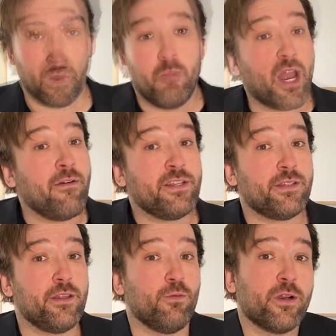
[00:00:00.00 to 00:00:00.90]
But
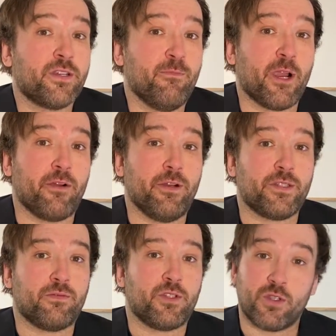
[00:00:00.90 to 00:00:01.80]
obviously, the work of
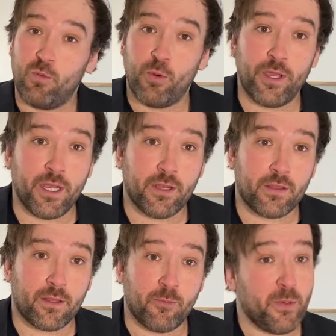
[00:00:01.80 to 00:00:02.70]
Markowitz was so
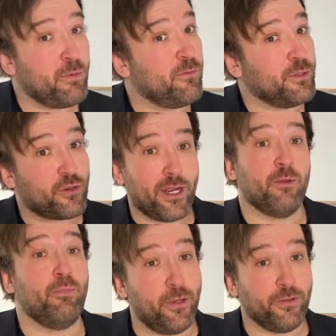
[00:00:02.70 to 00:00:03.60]
brilliant that people have been trying to
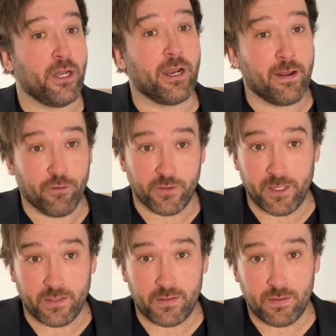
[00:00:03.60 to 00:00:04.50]
build on it ever
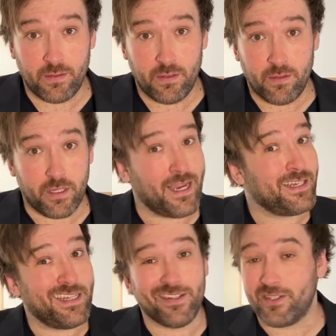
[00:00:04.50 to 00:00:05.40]
since. The
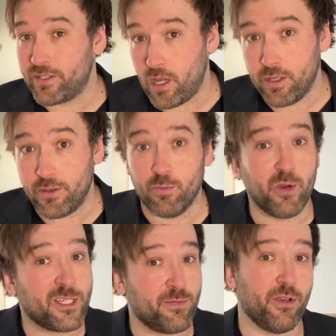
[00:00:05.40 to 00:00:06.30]
idea is solid. There
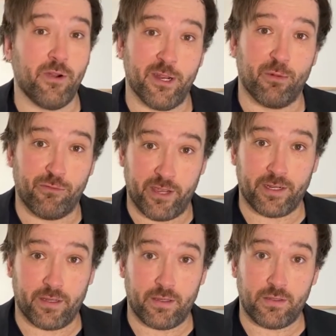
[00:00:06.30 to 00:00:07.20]
must be a way to
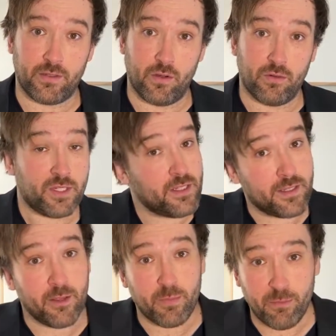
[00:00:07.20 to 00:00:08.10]
perfect it. So since
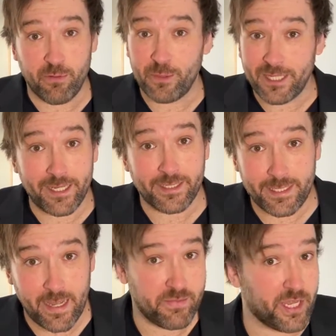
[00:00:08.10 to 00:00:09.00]
then, people have been taking
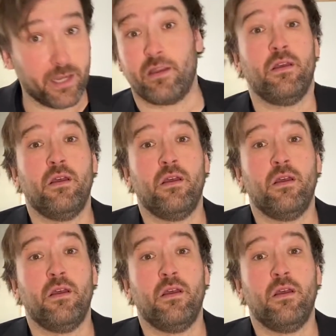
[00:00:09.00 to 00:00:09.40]
stabs at it.